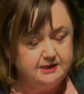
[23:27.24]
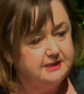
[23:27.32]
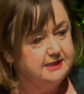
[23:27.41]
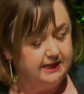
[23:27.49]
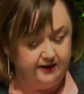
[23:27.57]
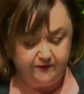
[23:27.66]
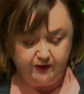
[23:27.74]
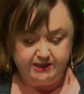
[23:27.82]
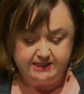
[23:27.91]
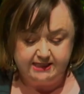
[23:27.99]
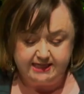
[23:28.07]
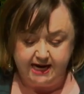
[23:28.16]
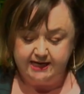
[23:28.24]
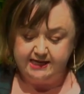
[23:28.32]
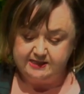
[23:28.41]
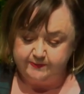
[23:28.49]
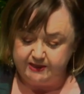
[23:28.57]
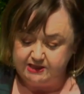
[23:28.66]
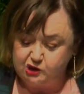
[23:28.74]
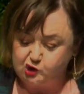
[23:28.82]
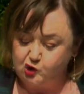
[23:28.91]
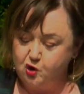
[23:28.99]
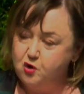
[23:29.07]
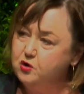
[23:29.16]
Delivery to date has been
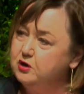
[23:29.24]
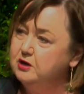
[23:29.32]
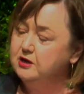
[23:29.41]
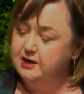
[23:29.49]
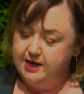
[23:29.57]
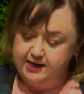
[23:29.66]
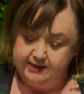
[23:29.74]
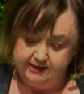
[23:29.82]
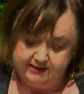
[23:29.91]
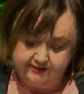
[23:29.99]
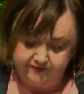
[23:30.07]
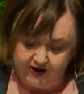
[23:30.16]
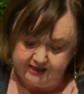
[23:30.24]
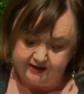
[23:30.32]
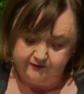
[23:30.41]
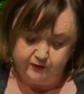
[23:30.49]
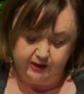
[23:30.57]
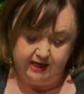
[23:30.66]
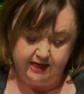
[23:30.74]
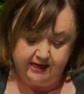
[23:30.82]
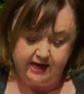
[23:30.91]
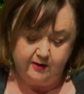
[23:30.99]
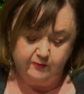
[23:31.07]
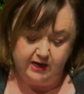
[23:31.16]
strong, and the funding for the
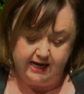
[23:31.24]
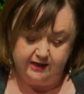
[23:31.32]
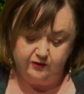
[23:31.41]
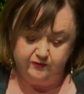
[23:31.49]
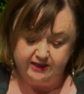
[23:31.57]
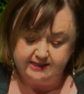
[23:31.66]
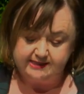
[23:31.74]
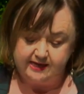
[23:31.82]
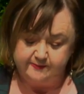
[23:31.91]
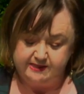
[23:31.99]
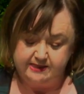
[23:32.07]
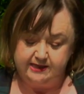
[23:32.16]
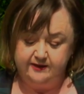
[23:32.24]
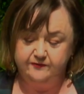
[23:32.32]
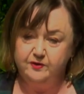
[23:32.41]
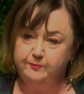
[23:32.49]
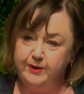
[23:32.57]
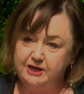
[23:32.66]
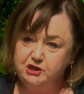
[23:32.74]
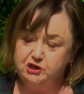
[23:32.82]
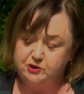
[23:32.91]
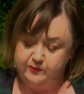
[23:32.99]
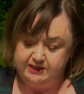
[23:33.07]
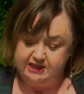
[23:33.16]
income-related rent subsidy from Budget
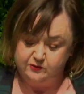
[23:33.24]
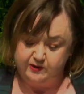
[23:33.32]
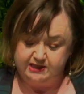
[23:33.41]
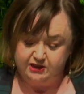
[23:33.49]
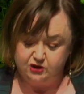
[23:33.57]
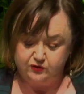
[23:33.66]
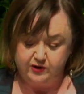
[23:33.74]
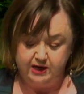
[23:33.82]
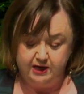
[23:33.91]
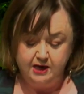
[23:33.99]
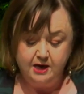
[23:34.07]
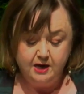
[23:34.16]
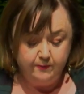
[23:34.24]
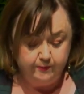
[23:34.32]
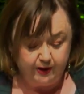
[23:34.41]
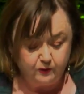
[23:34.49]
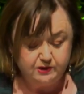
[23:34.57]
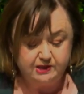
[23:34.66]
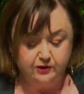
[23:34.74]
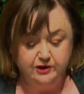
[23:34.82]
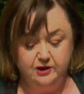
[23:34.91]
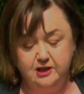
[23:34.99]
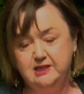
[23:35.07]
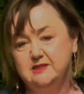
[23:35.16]
2023 builds
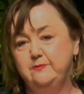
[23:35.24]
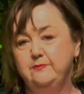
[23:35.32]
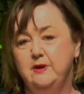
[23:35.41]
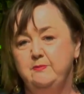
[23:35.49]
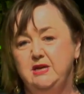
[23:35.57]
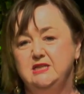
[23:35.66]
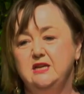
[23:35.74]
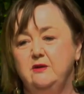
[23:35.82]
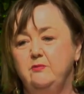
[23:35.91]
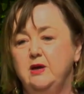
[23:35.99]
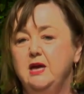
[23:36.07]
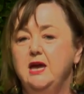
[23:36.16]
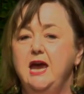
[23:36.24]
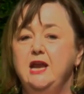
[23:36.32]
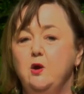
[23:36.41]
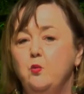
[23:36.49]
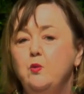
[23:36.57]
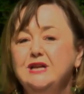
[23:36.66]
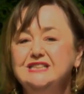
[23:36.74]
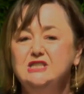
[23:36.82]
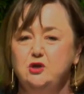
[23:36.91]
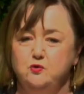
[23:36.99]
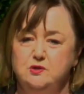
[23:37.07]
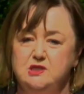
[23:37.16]
on this momentum, and it will
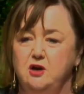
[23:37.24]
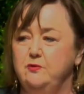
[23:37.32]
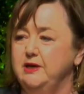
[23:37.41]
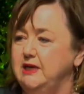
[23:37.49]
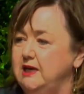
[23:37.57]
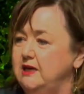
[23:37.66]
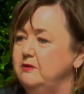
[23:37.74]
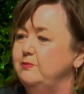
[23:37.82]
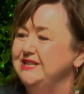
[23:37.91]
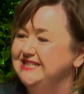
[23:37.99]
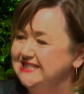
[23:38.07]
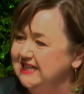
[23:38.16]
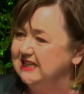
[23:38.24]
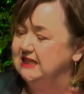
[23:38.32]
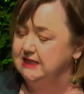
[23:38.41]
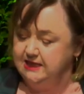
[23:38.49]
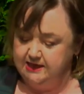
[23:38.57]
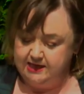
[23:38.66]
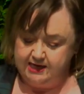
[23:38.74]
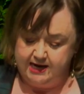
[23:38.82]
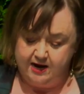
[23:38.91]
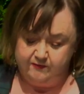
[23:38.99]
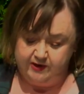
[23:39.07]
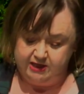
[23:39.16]
do so again, particularly in
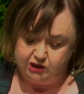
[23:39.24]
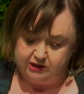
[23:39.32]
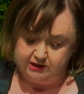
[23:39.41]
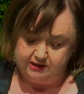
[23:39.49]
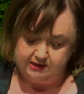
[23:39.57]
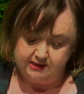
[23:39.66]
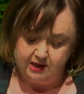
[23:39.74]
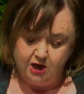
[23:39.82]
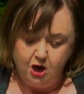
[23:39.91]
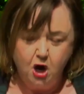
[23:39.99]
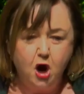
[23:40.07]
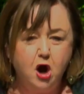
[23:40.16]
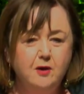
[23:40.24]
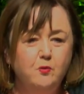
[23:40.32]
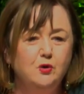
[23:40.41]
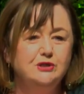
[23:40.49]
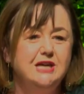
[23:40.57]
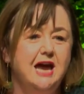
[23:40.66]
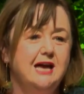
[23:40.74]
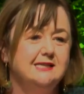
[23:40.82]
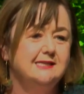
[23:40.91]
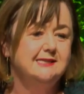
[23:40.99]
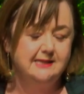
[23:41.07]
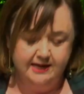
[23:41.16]
our regions. I want
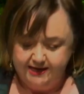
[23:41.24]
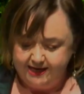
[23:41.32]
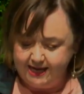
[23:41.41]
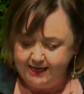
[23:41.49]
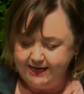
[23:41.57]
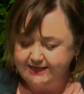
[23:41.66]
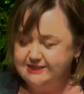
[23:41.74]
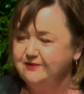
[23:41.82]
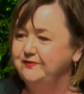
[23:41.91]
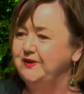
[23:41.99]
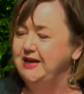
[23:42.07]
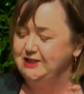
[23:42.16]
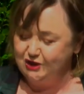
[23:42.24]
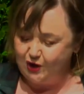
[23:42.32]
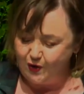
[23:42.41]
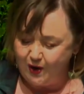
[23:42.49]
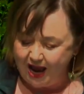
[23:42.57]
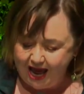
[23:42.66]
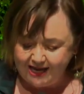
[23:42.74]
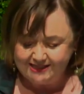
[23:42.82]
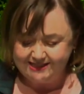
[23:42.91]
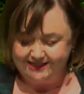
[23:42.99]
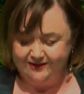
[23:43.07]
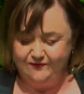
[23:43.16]
us collectively to go
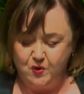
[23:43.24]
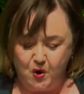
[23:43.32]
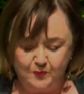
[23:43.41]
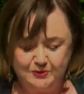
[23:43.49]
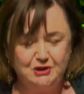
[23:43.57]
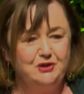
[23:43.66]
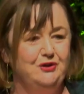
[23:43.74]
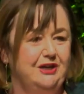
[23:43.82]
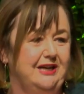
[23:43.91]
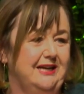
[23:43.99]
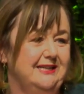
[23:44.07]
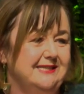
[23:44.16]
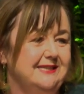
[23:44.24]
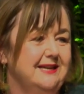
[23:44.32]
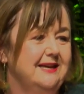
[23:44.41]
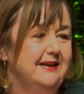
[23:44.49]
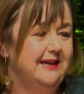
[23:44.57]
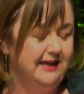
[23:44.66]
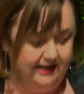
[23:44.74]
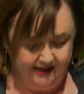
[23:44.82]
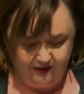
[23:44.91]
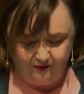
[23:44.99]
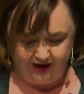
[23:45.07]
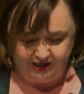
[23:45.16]
hunting for opportunities in
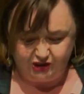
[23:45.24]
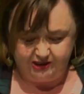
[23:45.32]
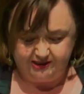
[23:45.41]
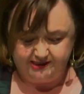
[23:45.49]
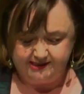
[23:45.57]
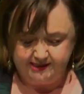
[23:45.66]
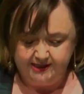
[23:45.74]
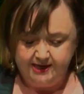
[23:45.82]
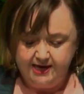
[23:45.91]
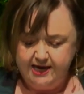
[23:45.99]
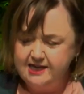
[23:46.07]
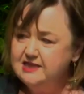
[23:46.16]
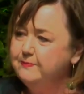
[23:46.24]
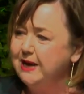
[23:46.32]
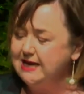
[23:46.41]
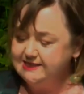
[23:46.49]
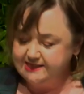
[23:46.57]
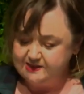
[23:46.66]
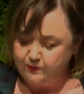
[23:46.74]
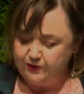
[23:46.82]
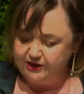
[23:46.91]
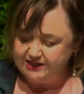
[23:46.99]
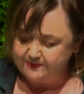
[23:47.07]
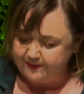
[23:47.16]
the regions, in the places where
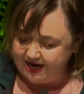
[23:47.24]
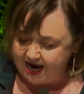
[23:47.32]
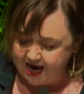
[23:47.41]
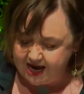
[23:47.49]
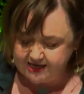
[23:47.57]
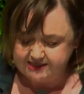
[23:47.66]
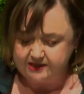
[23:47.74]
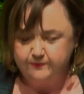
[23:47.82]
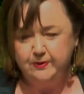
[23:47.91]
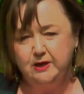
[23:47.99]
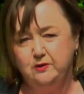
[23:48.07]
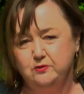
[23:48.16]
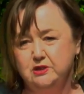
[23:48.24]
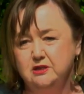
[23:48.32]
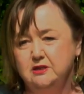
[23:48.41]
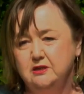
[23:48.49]
it has been hard to build,